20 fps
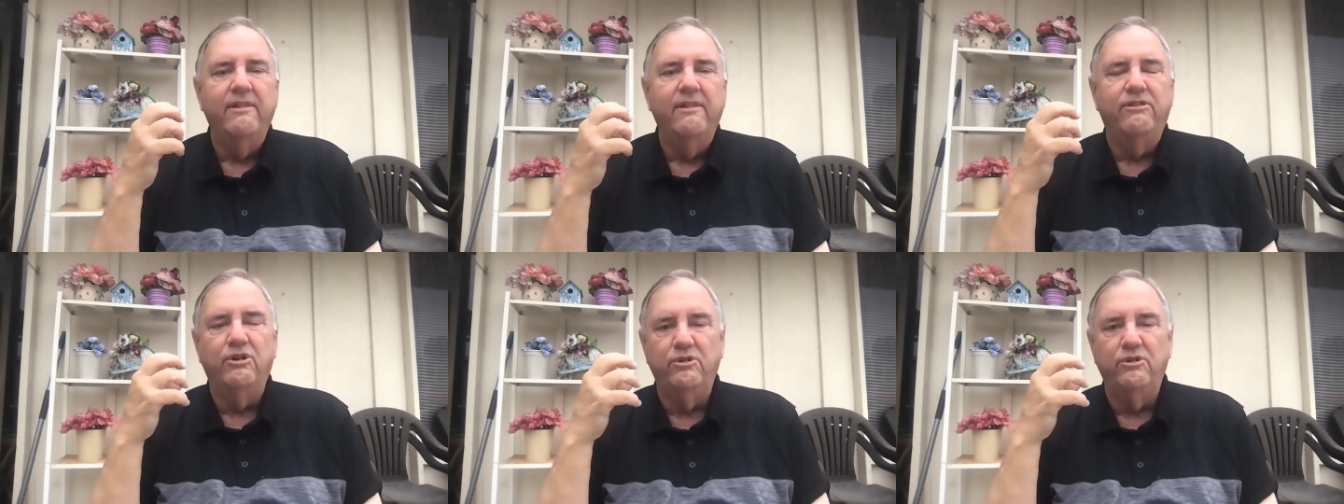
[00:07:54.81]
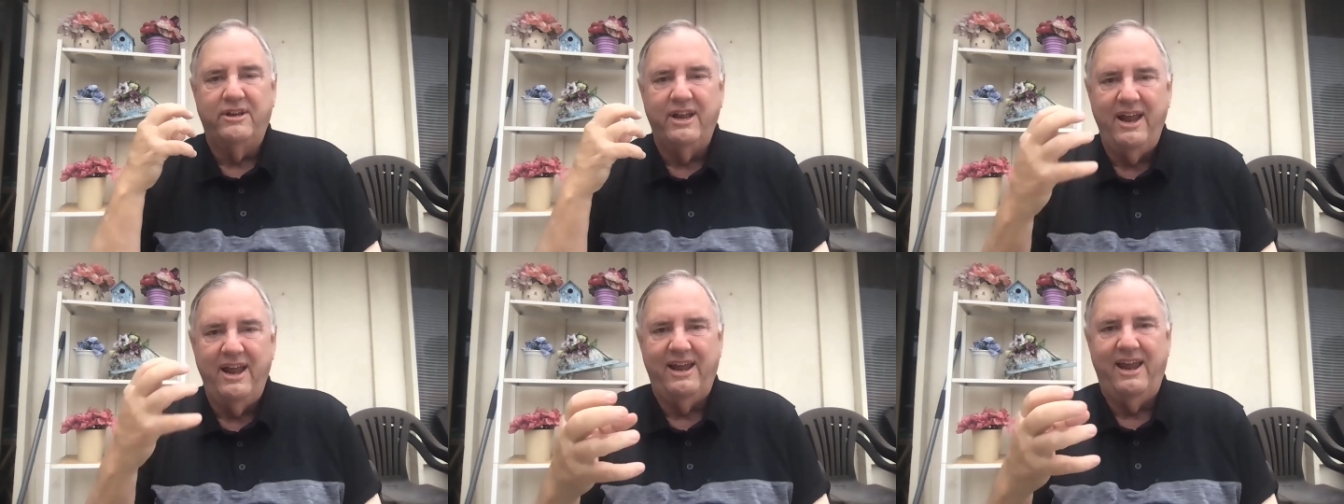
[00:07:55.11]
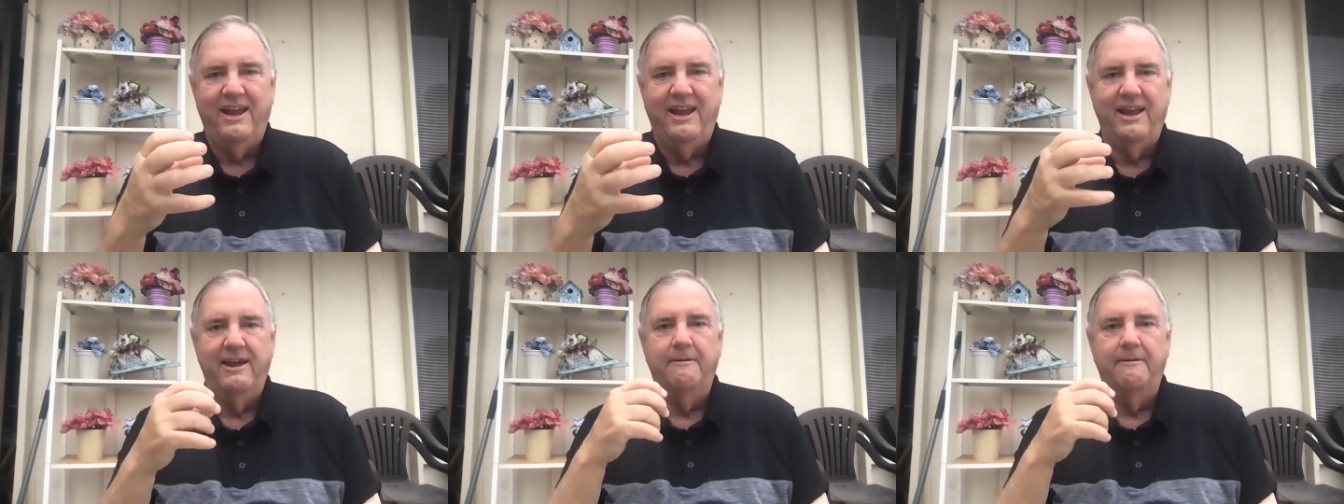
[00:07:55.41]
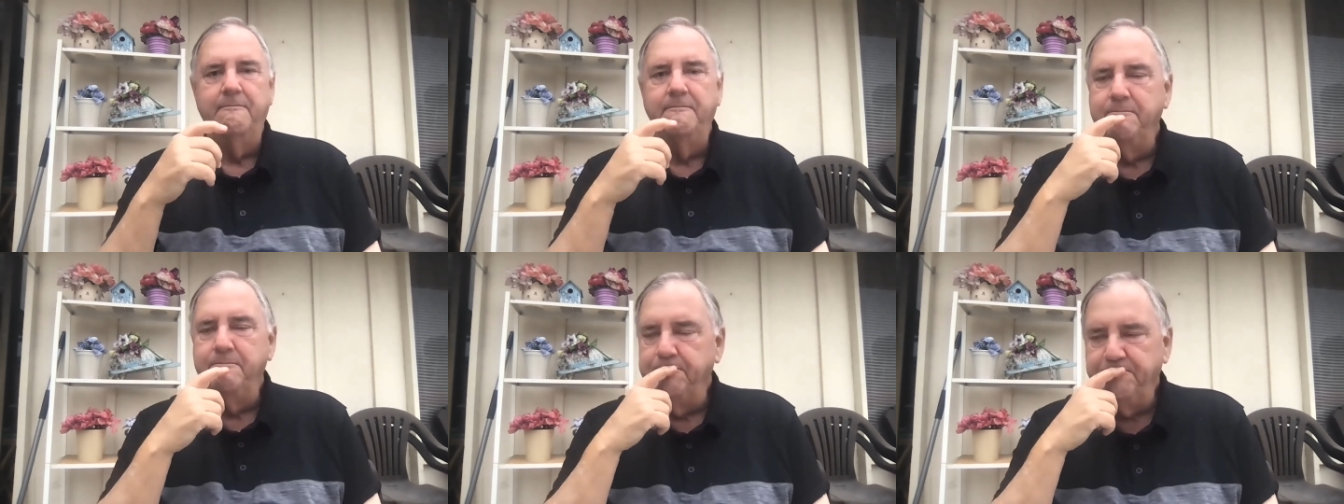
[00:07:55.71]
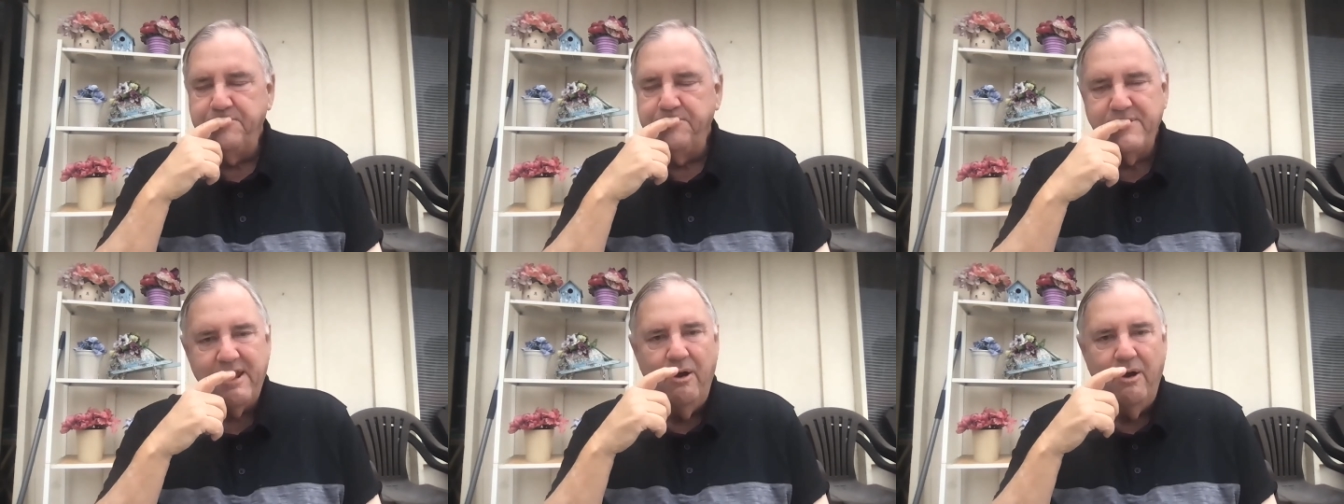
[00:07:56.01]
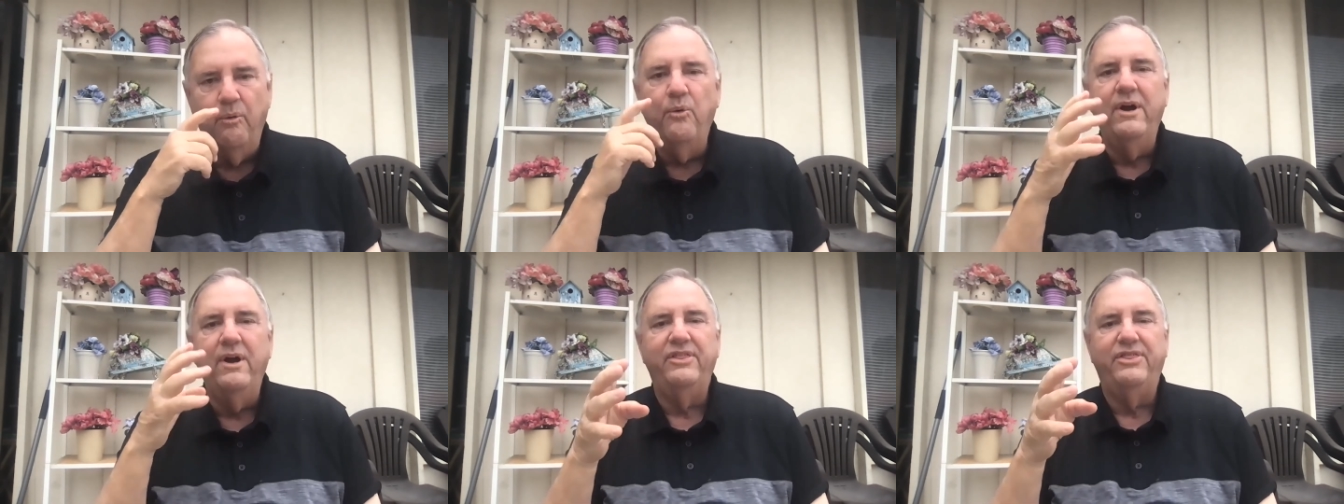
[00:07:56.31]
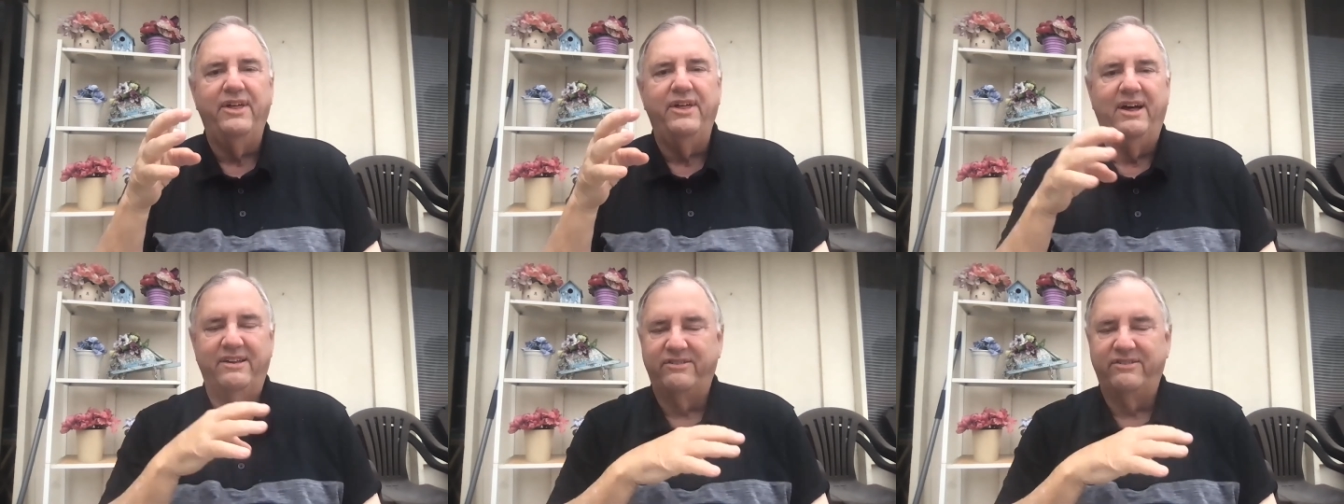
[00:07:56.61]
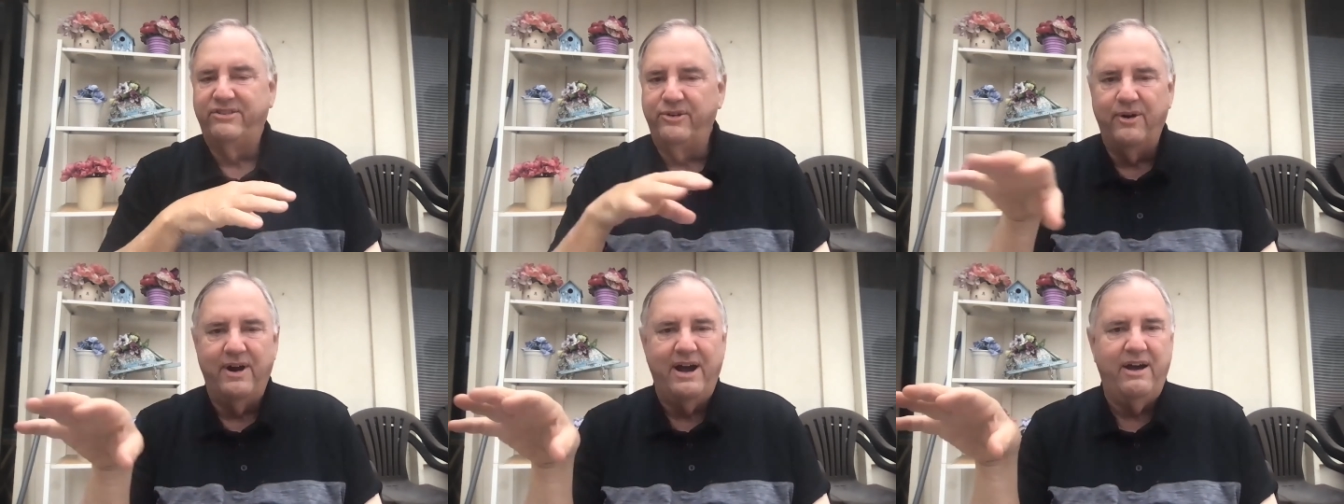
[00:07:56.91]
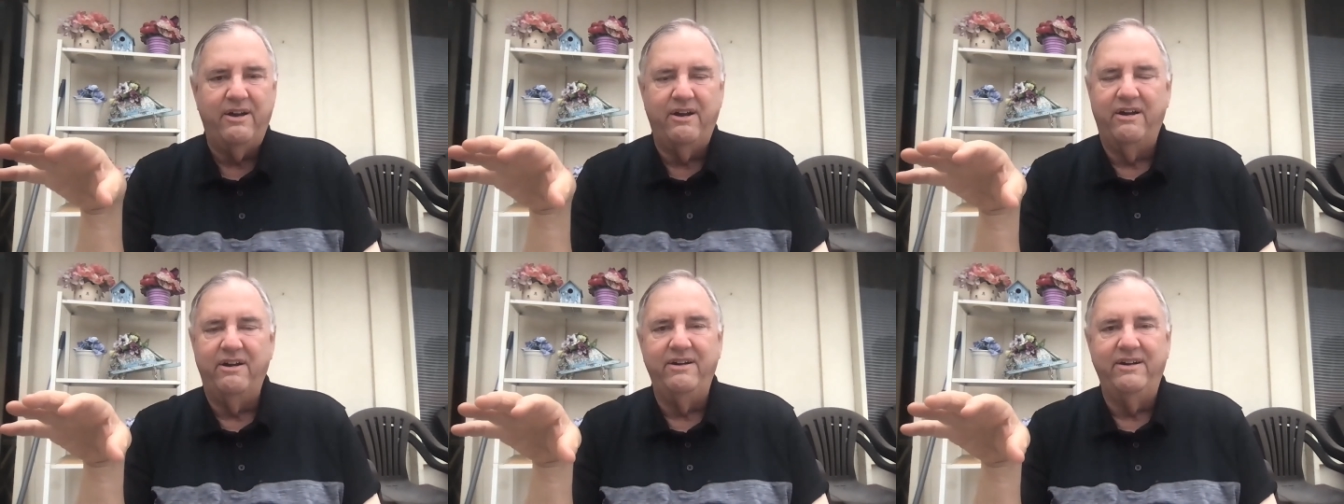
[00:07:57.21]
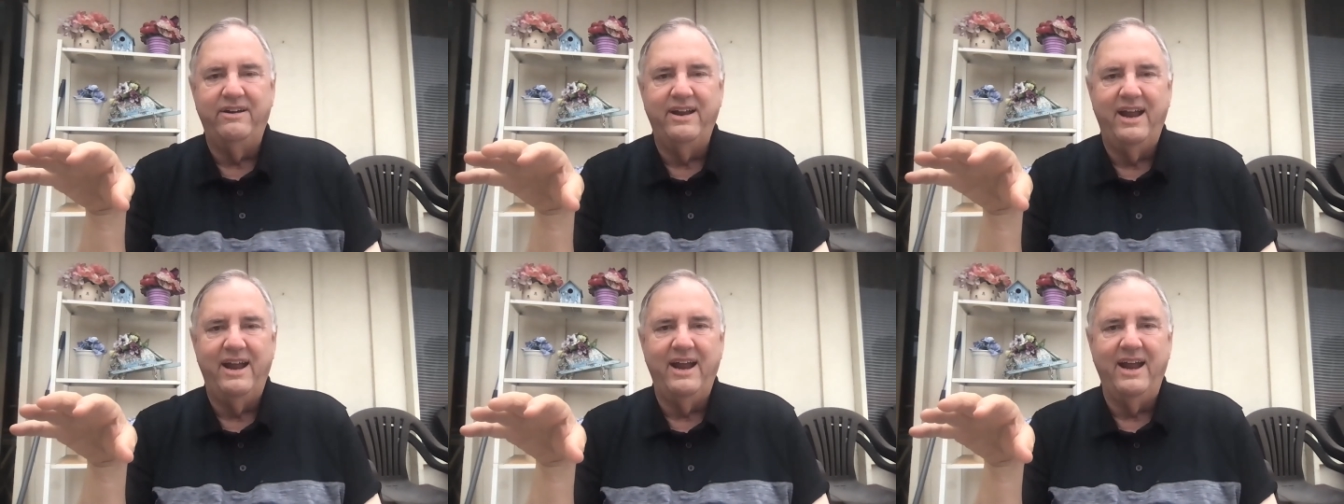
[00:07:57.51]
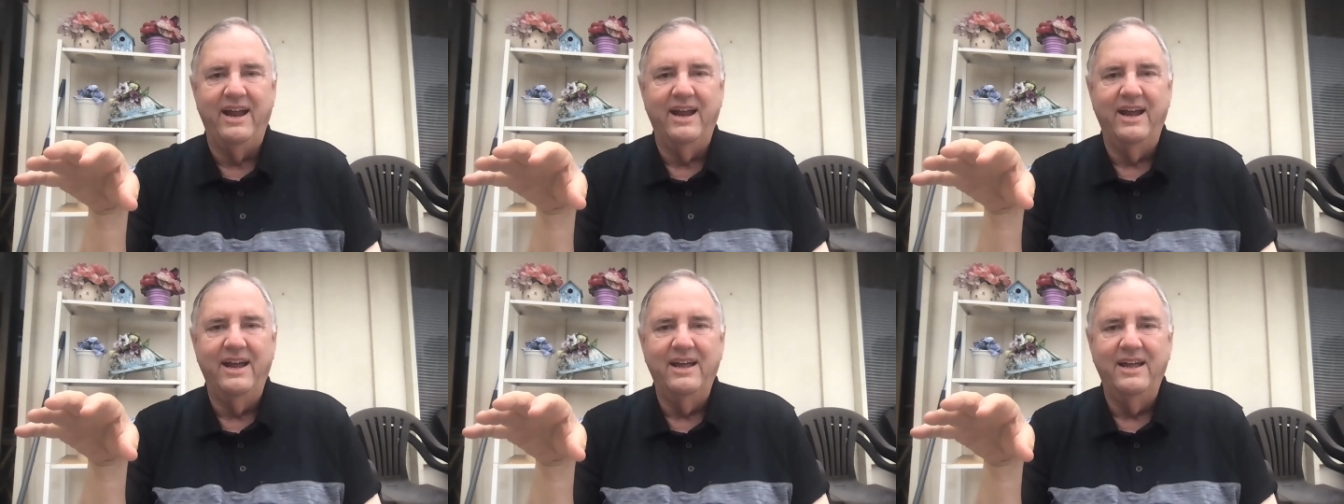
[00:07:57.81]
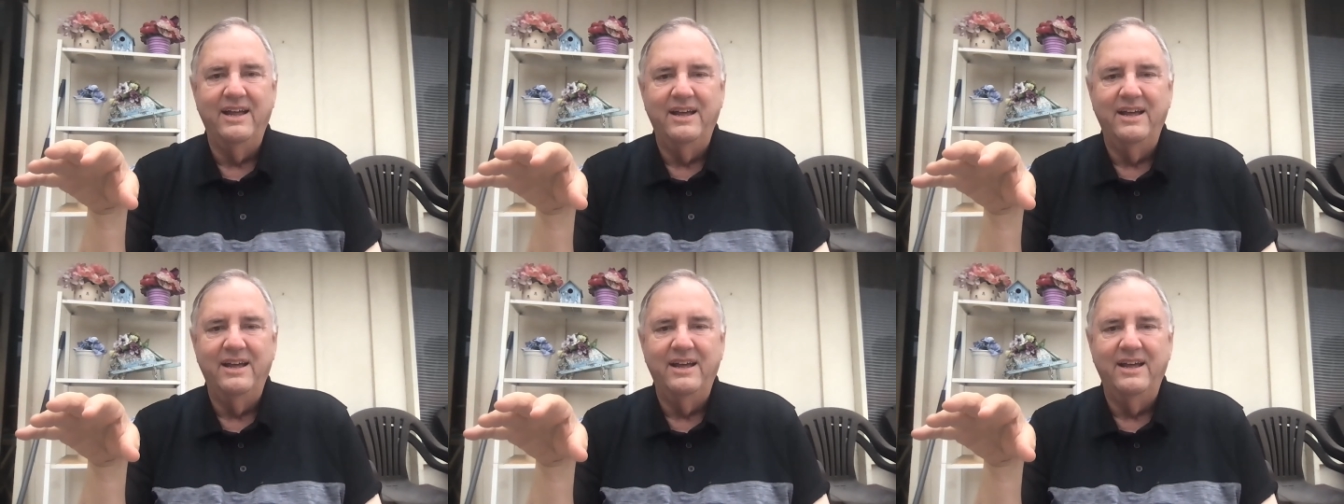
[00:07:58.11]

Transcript: through taking him with us throughout our day.